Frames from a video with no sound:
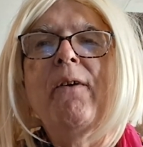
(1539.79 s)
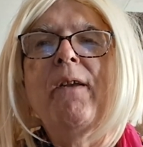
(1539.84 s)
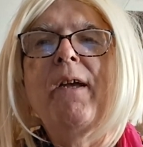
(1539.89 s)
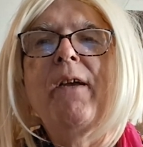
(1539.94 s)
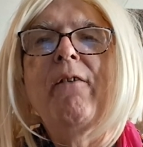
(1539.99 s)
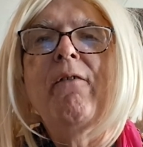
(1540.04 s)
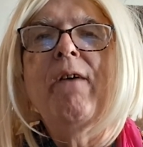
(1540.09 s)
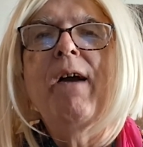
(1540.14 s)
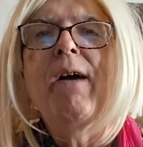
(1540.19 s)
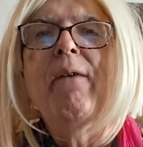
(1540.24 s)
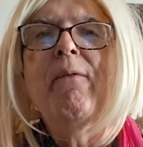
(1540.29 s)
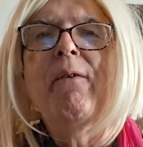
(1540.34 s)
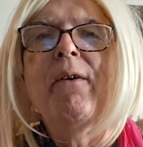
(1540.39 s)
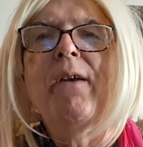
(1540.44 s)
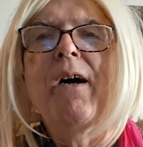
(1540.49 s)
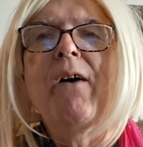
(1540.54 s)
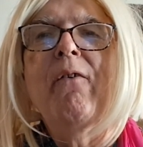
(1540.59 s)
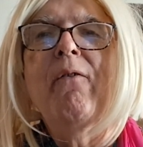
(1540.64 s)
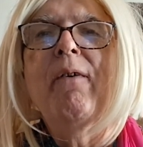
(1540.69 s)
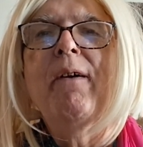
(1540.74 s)
They traveled
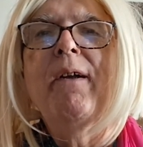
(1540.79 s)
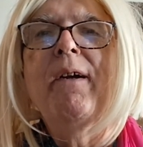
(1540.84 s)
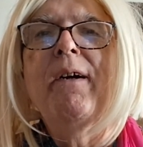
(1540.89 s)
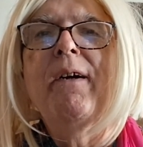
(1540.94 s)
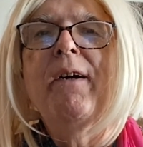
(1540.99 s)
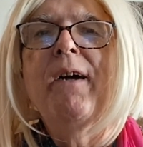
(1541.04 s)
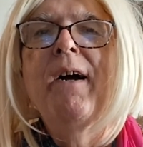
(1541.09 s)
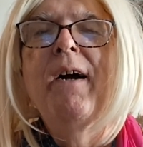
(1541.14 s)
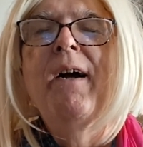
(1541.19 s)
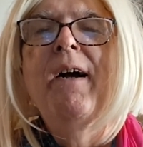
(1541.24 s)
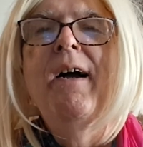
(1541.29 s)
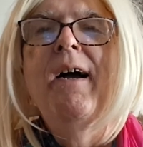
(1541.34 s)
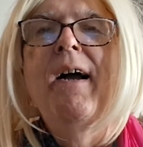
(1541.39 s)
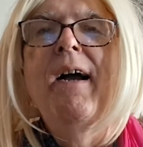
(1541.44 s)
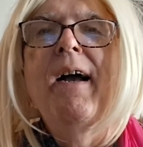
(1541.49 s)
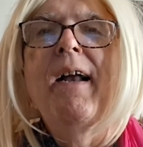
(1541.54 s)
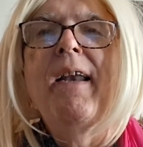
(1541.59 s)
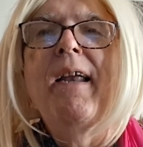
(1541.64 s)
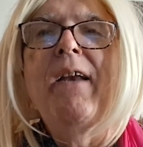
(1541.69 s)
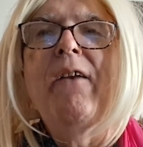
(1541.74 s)
down there,
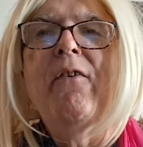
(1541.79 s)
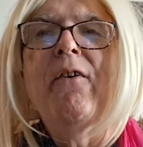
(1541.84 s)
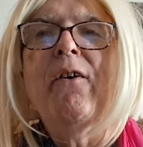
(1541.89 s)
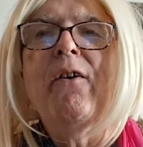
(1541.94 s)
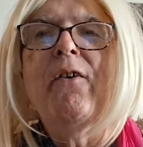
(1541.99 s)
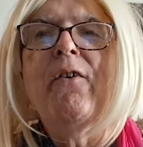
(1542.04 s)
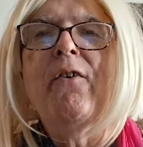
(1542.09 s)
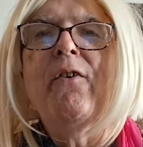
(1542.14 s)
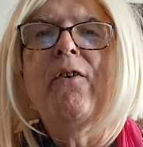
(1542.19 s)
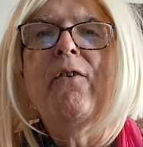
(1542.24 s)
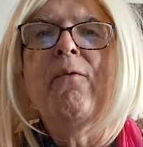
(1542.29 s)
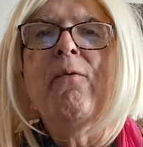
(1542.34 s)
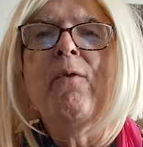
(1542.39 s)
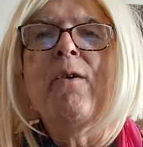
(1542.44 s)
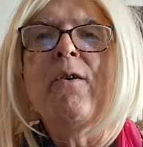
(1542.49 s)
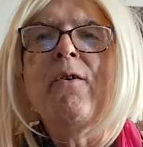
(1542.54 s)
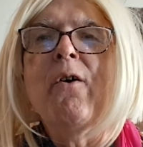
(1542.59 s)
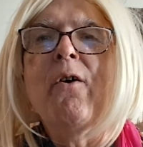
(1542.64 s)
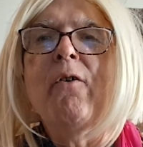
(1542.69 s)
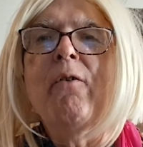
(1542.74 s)
and they took a tour of
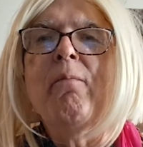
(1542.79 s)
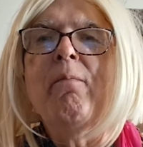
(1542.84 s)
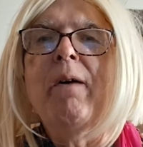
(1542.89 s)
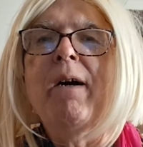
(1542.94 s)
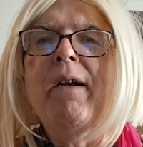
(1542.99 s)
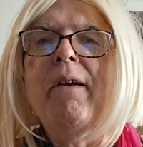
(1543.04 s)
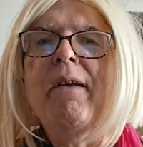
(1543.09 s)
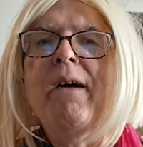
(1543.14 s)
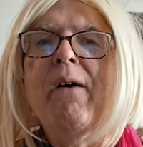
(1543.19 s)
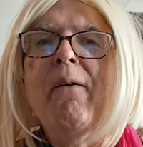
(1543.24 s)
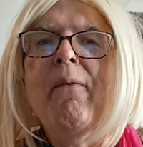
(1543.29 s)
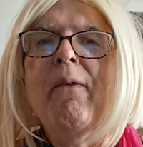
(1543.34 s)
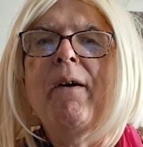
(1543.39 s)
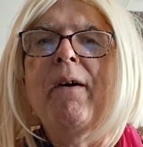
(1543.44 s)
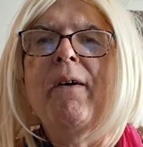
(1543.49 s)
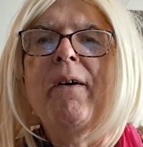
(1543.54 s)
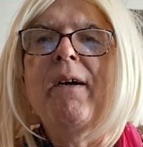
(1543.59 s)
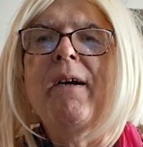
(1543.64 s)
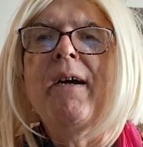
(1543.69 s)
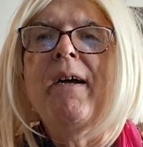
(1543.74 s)
one auto plant down
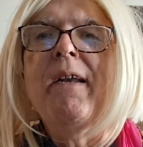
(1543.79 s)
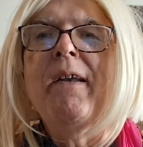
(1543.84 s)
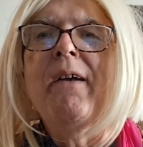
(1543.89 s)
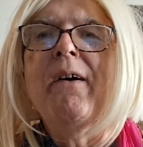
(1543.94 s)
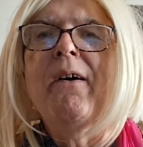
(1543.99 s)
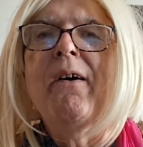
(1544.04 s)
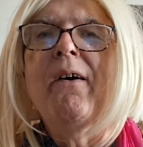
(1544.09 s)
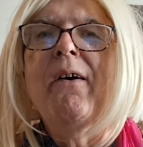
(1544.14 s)
there, and